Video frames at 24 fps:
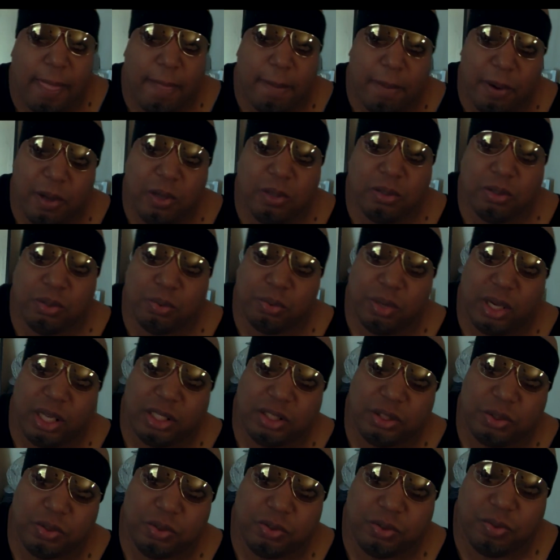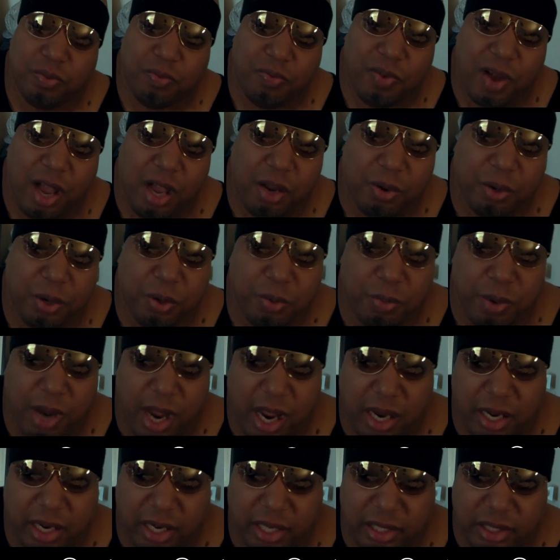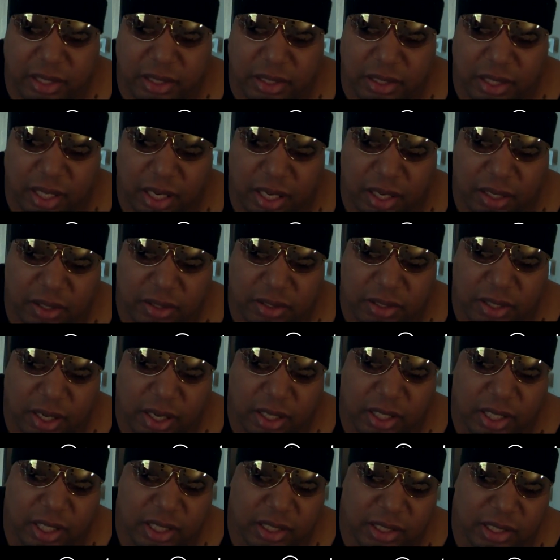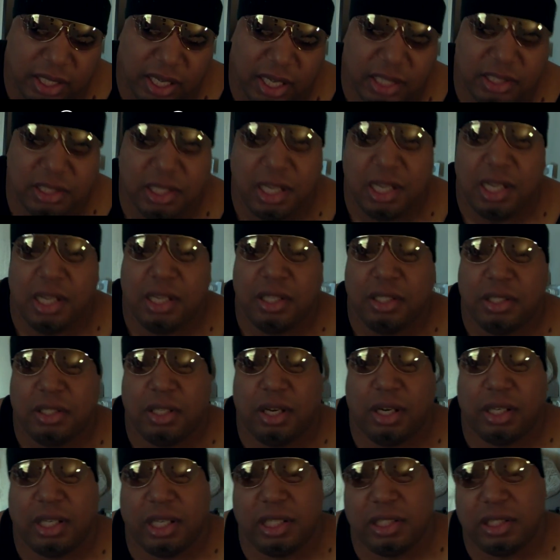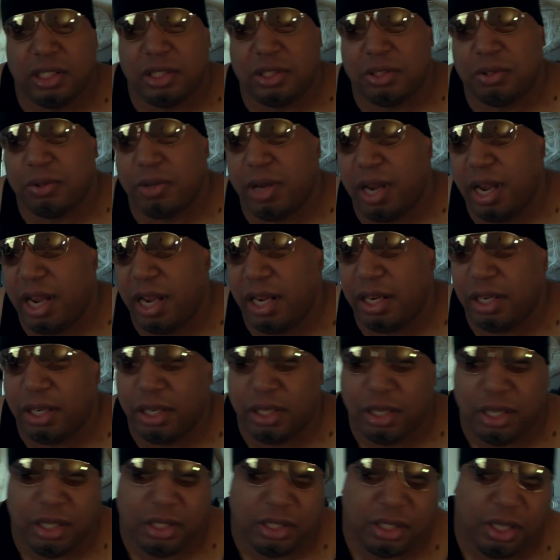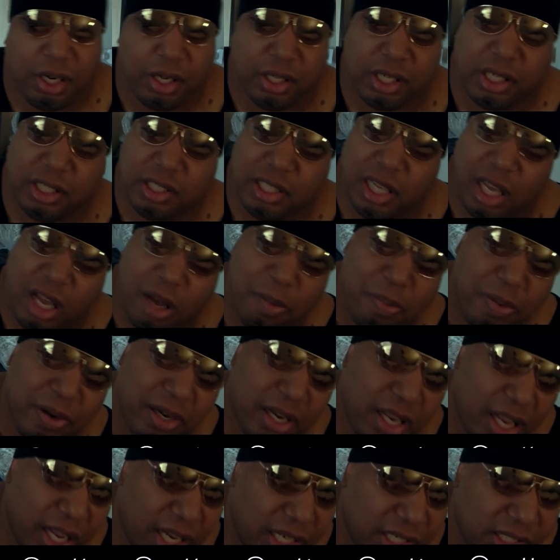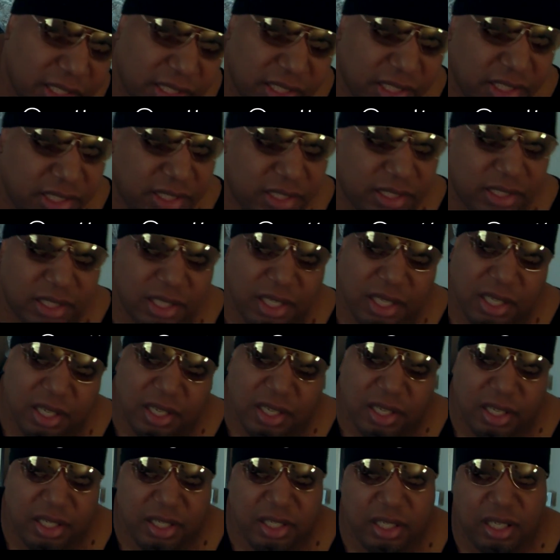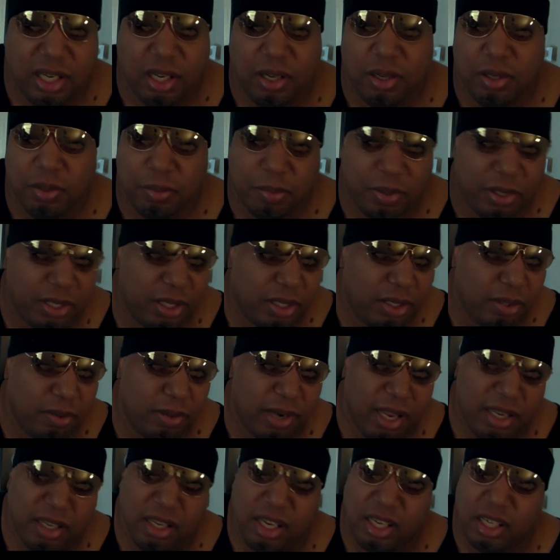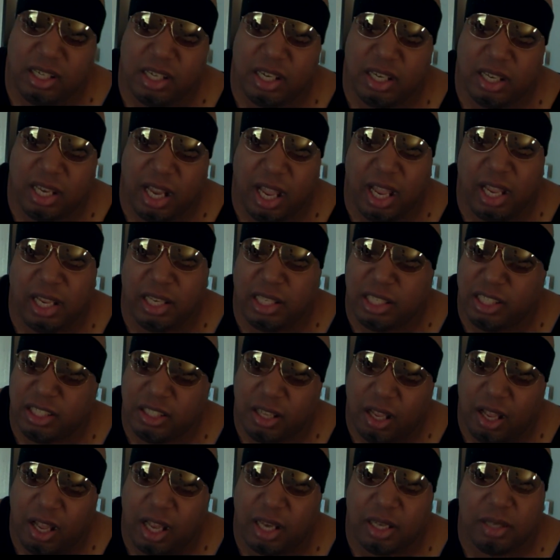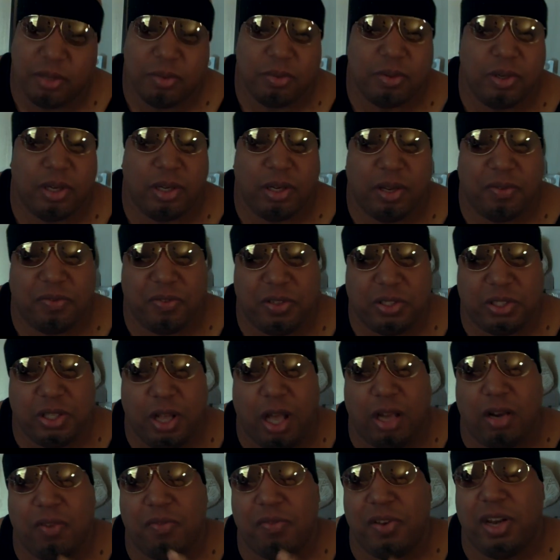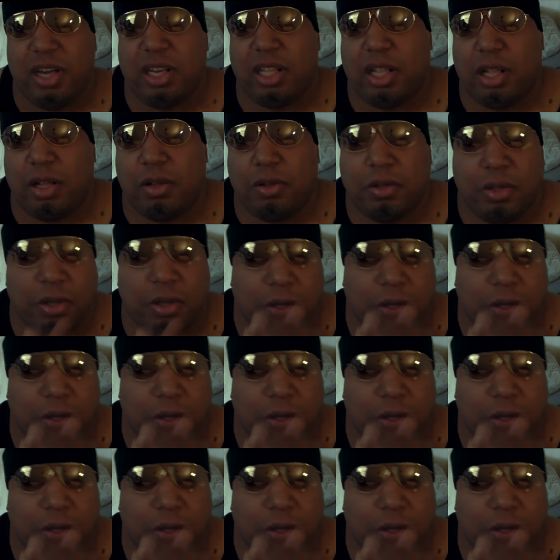Putin will issue some fiery rhetoric. You know, Turkey's this. Turkey's a traitor. Turkey's helping ISIS. You know, but at the end of the day, he's not. If you saw the video,